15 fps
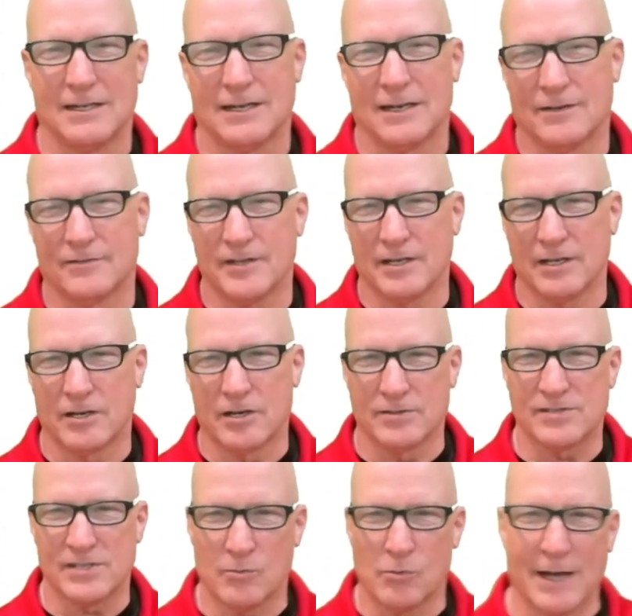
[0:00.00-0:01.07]
of the
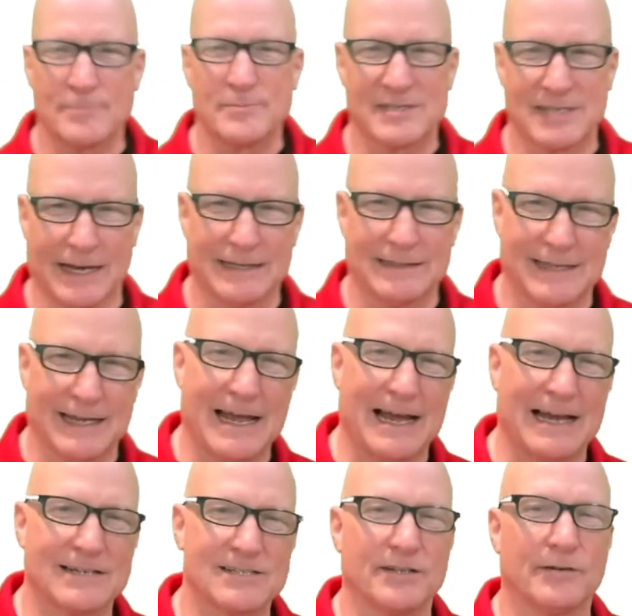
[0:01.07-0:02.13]
INCOSE website, they
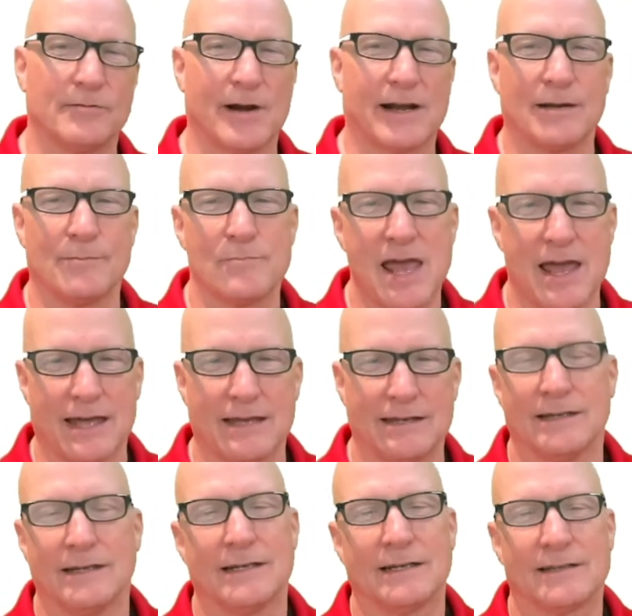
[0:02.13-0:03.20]
actually recommend
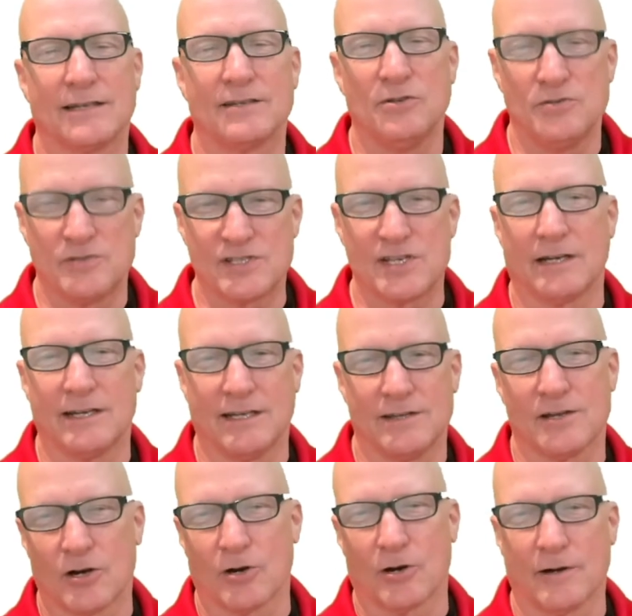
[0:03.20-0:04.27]
that you study the
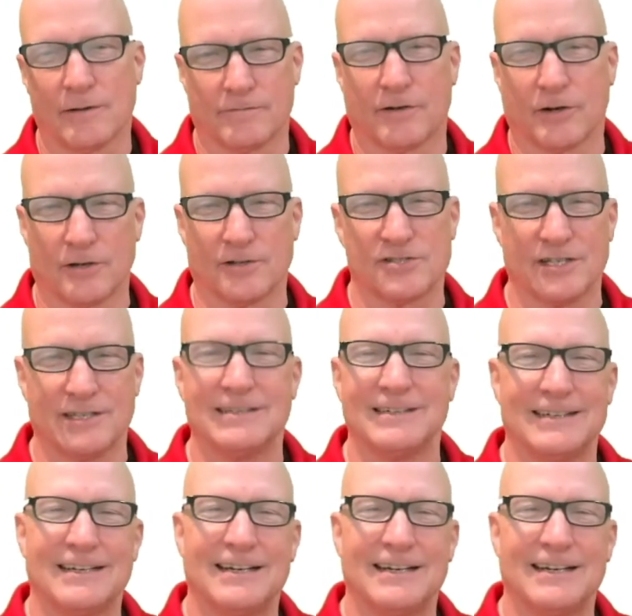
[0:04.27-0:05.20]
current version